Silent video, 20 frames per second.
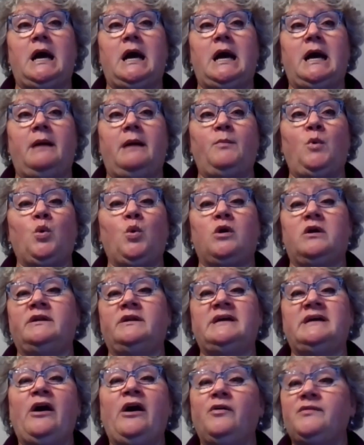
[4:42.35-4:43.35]
um, or in
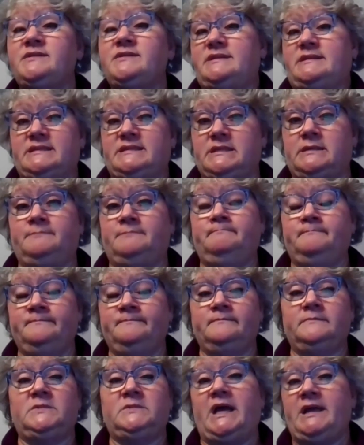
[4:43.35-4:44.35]
a health system
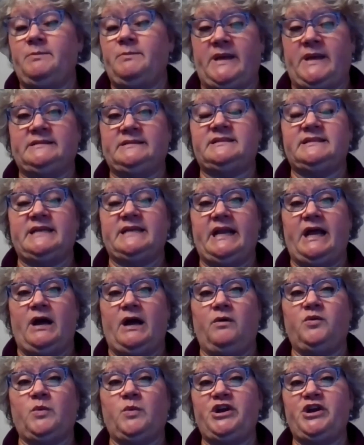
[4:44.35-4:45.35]
like Penn State
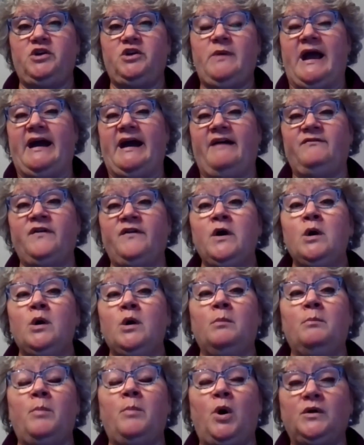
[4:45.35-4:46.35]
Health, where you have
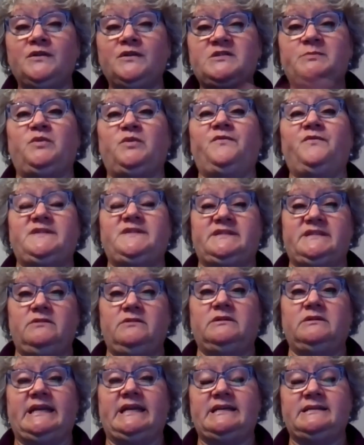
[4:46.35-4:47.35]
multiple
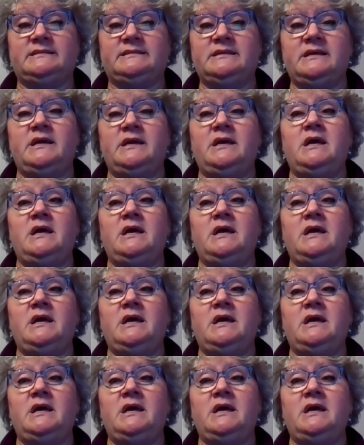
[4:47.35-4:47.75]
facilities,